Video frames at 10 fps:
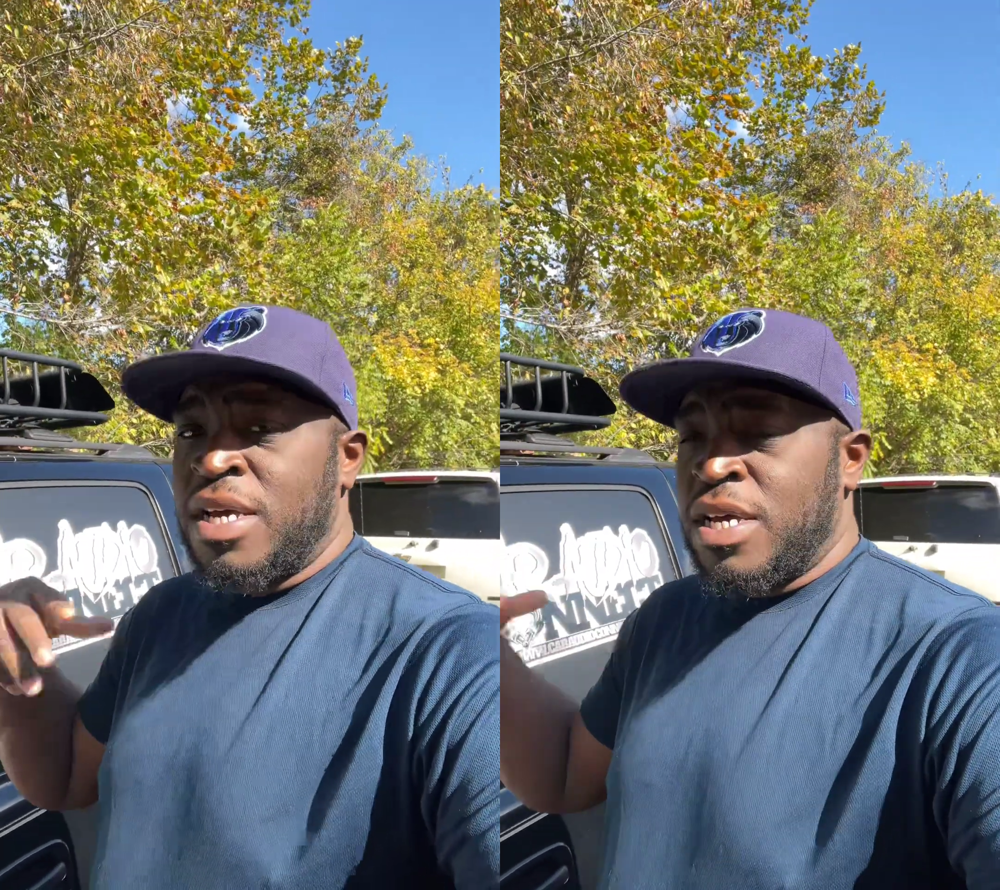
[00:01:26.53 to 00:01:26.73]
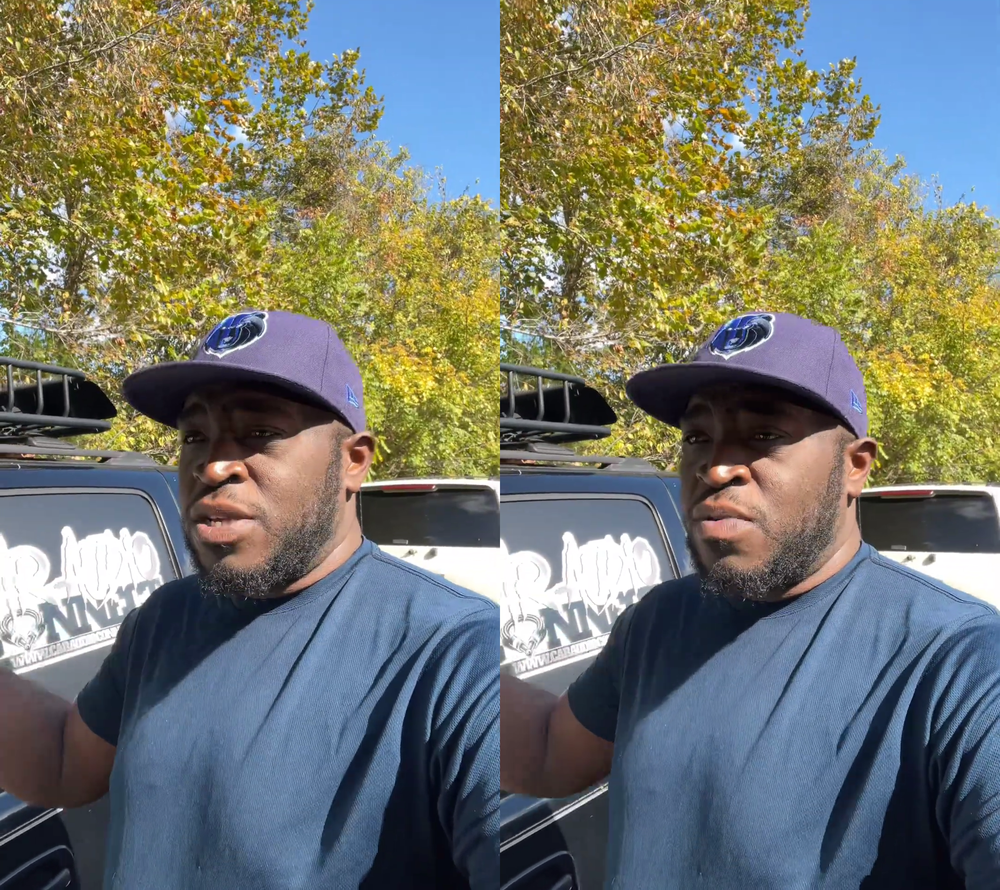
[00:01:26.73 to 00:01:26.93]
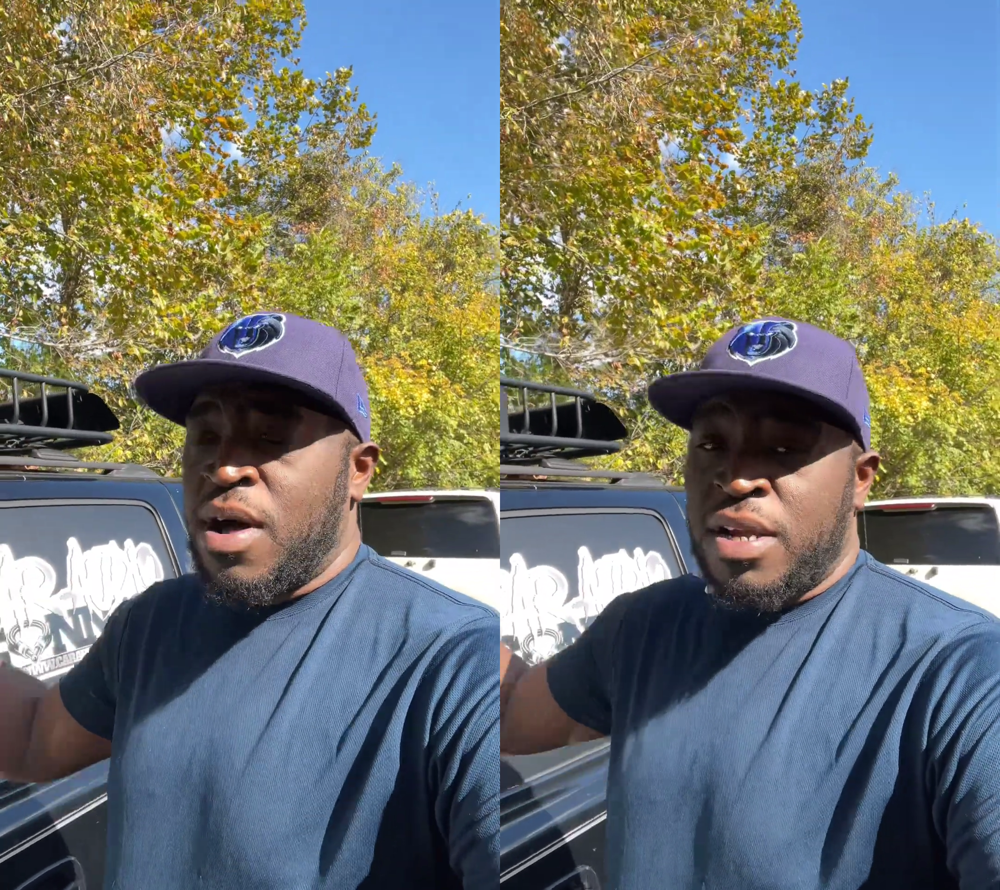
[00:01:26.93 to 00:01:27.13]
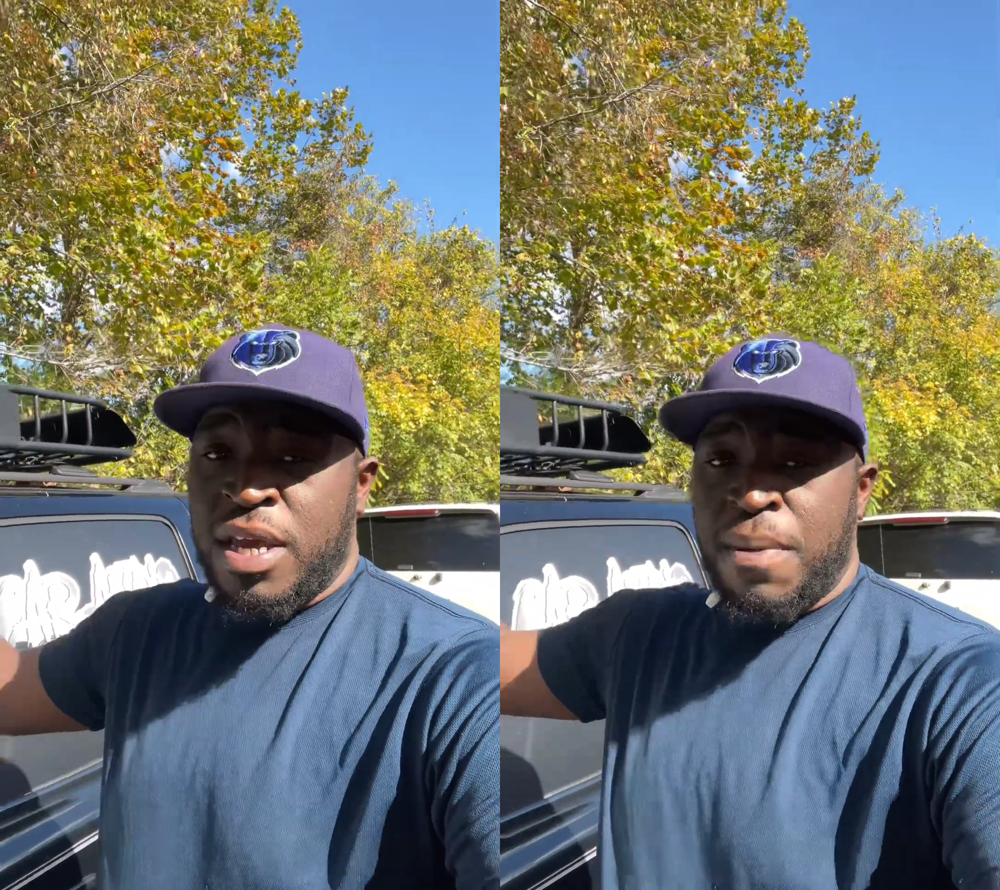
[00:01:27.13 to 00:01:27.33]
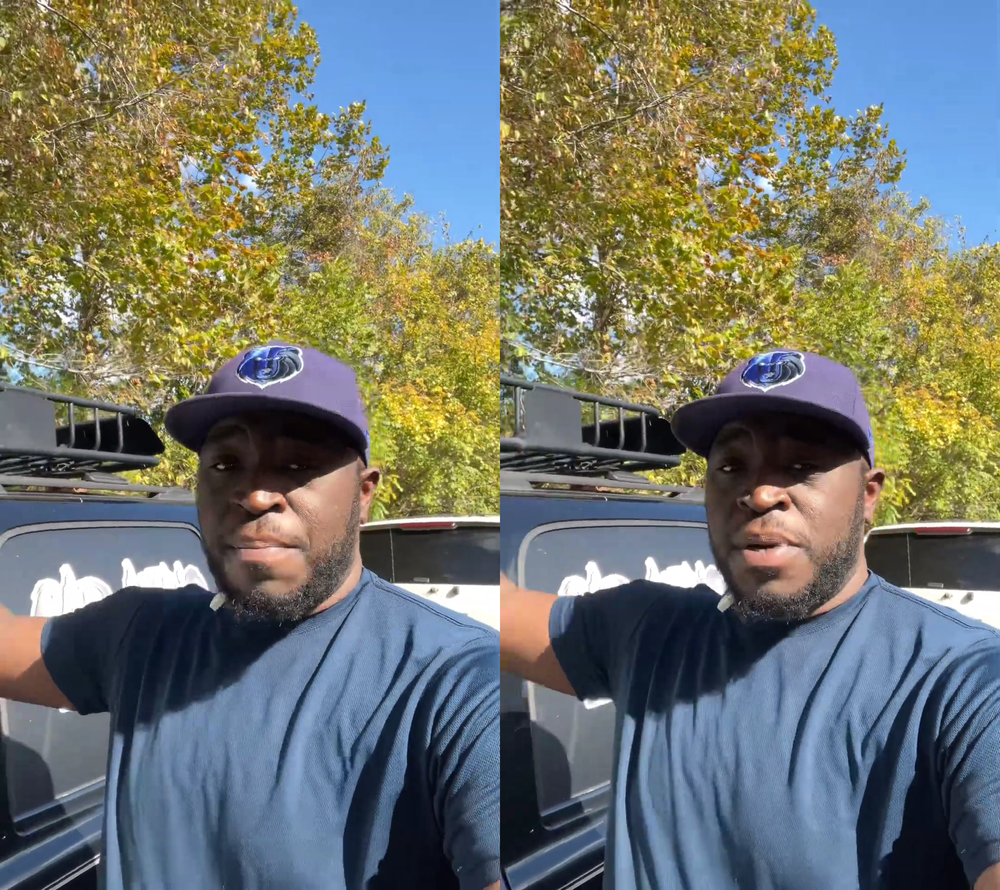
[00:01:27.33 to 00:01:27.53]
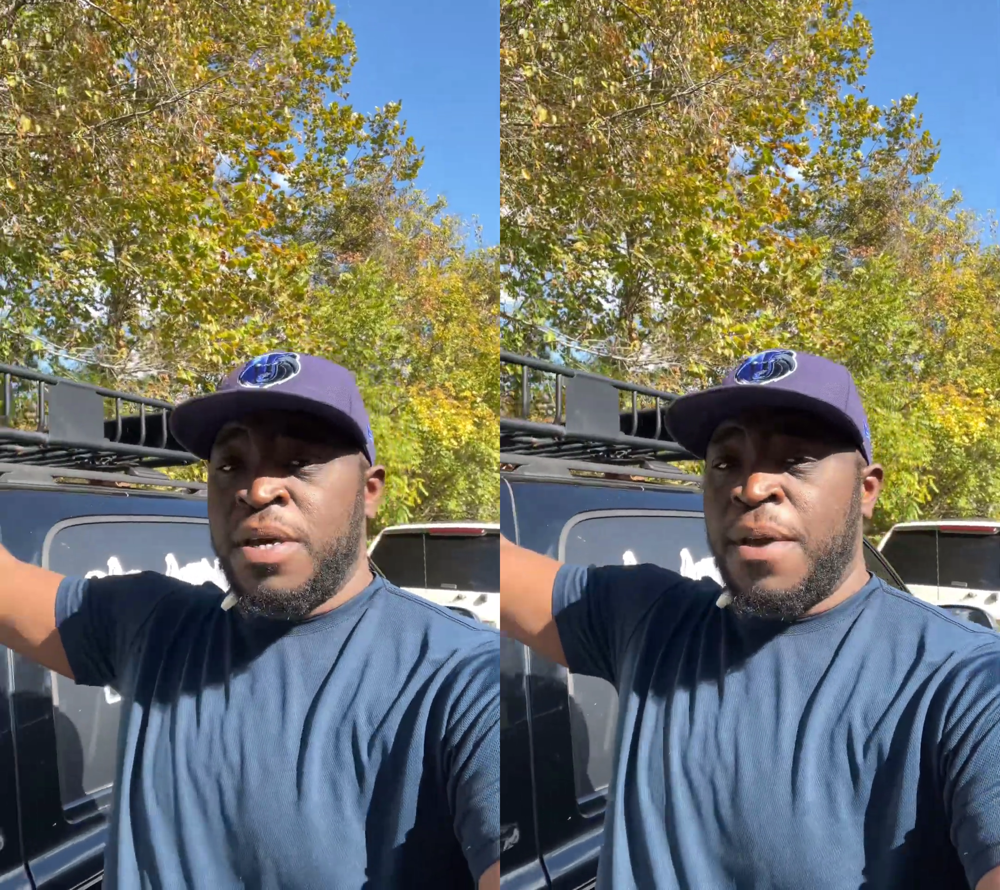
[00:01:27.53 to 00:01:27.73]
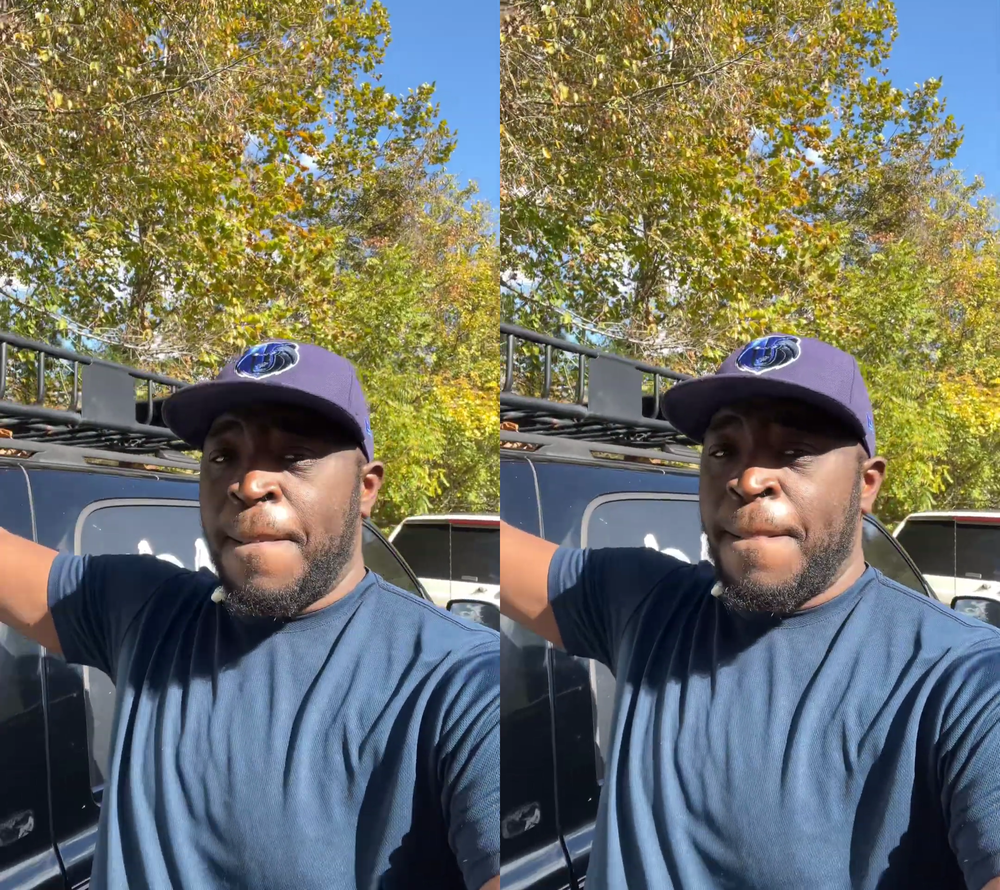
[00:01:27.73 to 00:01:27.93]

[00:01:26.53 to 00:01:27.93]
and do all of that, but